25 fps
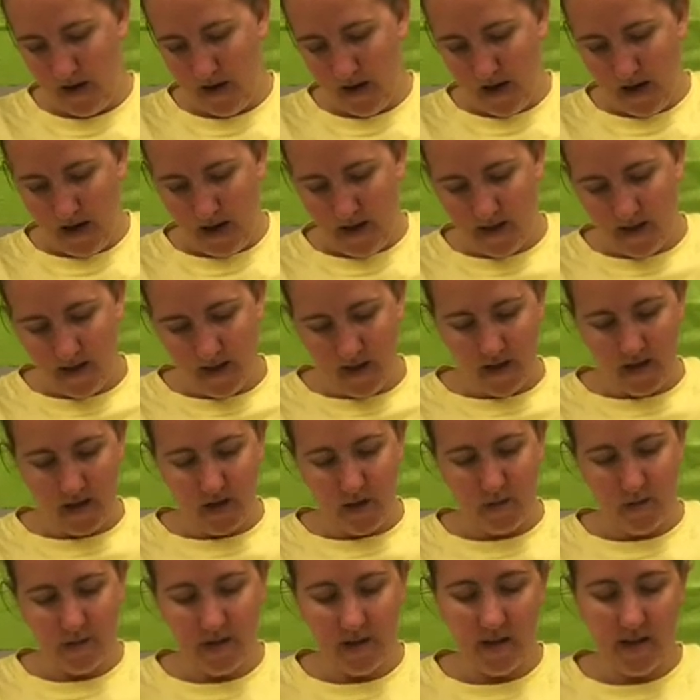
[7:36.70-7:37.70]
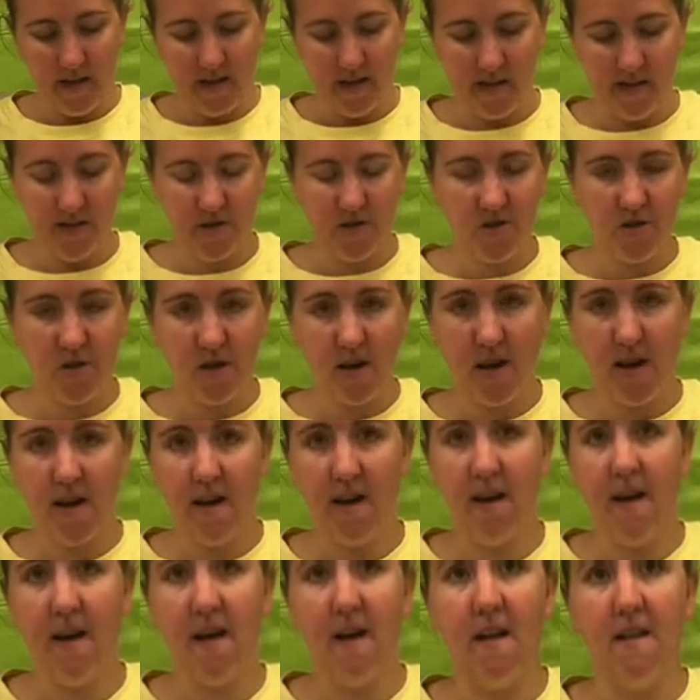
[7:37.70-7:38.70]
And then you would let this
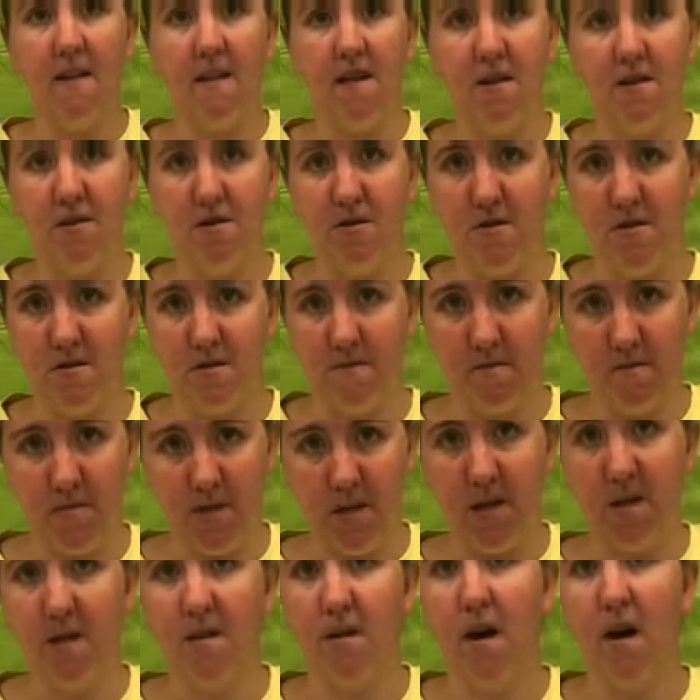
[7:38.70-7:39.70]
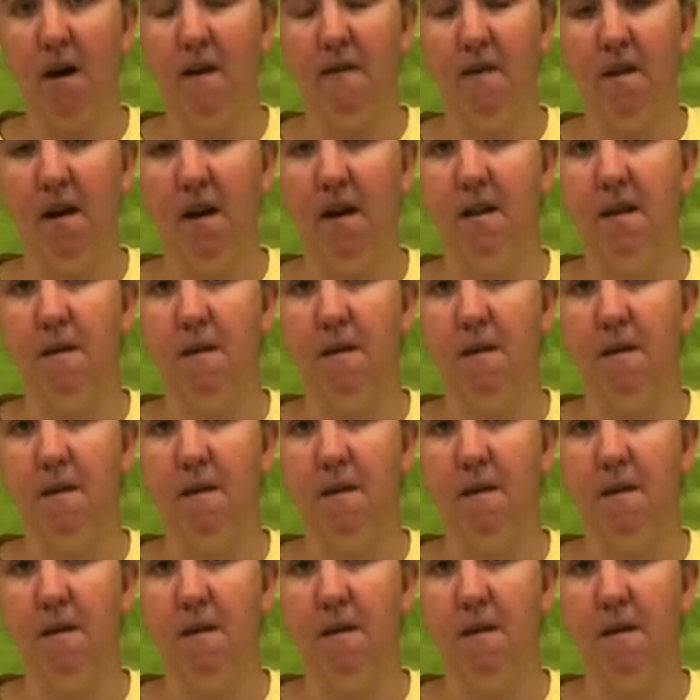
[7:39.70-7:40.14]
dry and then peel it off and then